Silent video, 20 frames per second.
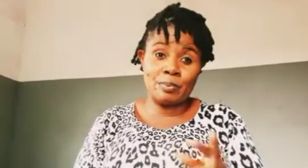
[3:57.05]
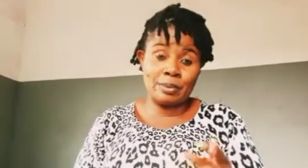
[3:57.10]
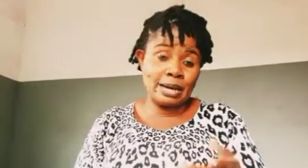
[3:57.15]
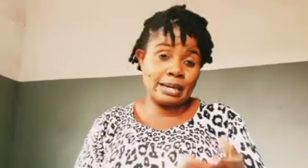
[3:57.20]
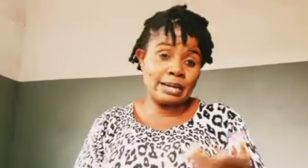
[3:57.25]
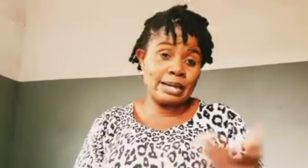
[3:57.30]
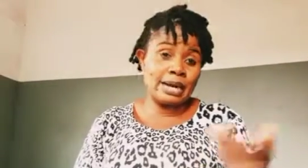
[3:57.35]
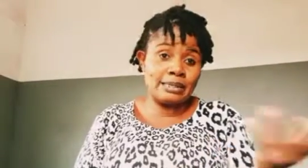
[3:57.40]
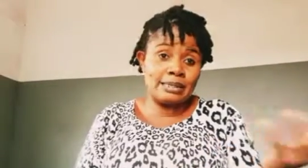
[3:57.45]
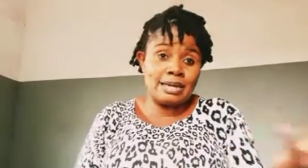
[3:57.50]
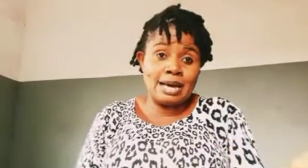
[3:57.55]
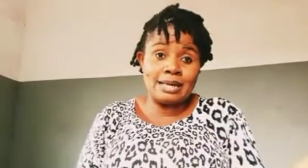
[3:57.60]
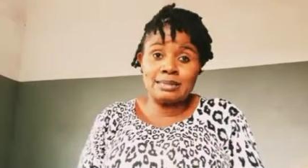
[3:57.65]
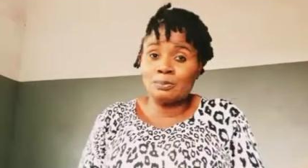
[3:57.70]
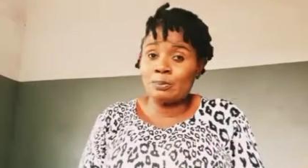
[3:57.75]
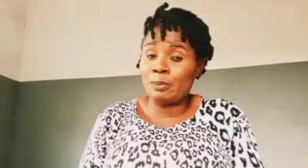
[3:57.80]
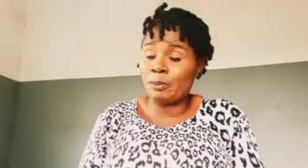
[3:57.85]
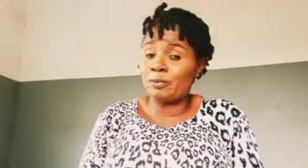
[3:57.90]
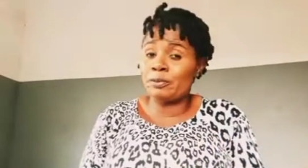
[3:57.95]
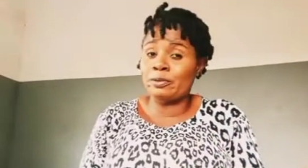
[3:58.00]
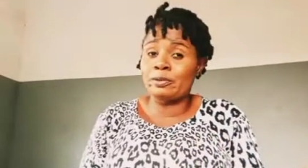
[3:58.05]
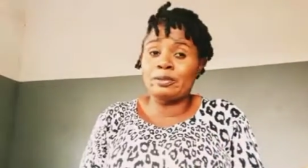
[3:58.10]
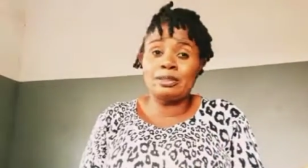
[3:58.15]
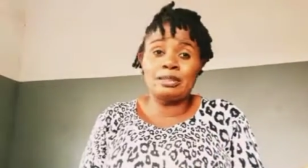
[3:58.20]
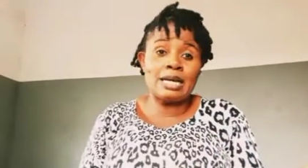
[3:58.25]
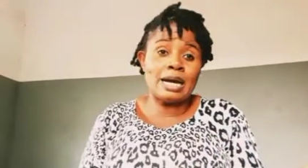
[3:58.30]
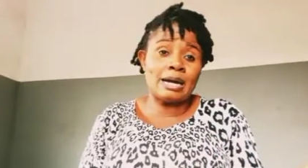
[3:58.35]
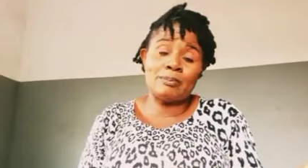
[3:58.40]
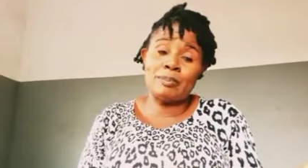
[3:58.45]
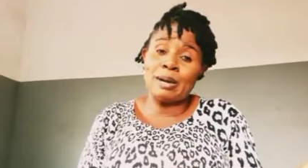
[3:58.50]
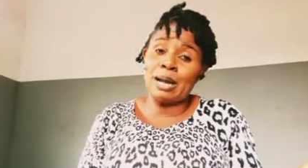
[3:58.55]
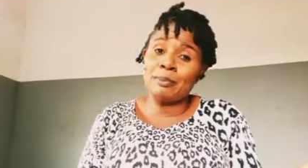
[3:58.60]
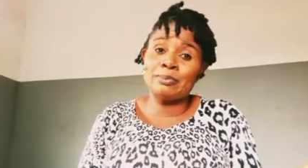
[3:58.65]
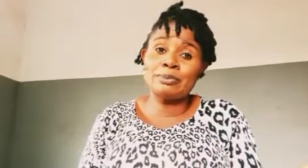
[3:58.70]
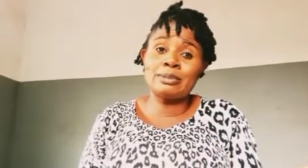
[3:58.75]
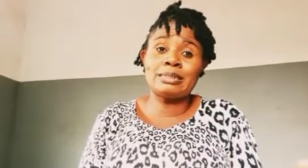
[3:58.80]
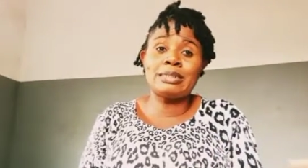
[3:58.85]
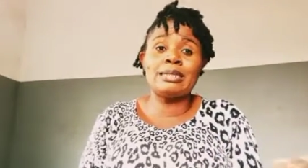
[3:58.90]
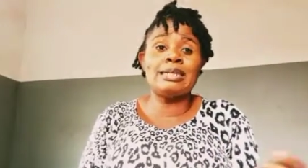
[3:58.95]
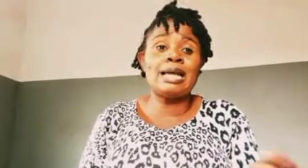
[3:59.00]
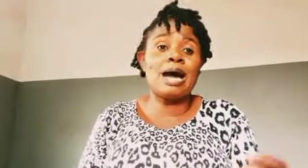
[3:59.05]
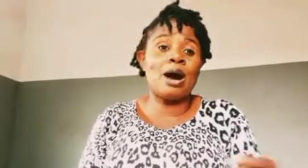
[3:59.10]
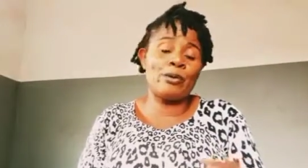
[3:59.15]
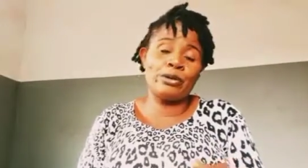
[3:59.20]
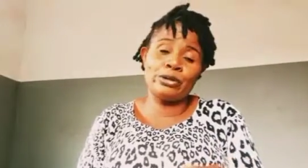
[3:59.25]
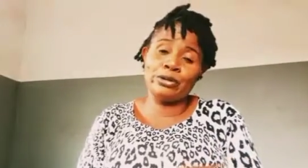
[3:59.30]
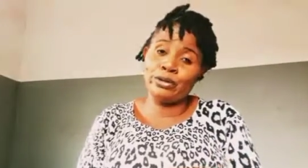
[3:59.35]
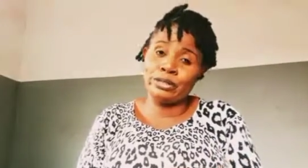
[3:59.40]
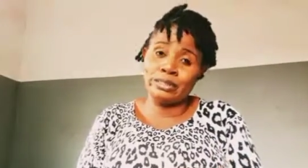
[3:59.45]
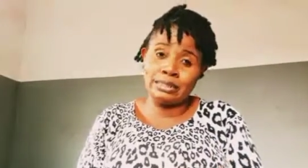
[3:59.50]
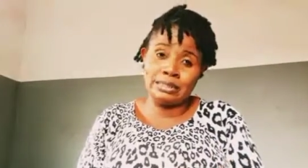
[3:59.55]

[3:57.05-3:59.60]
There's people that Bible say that widow indeed,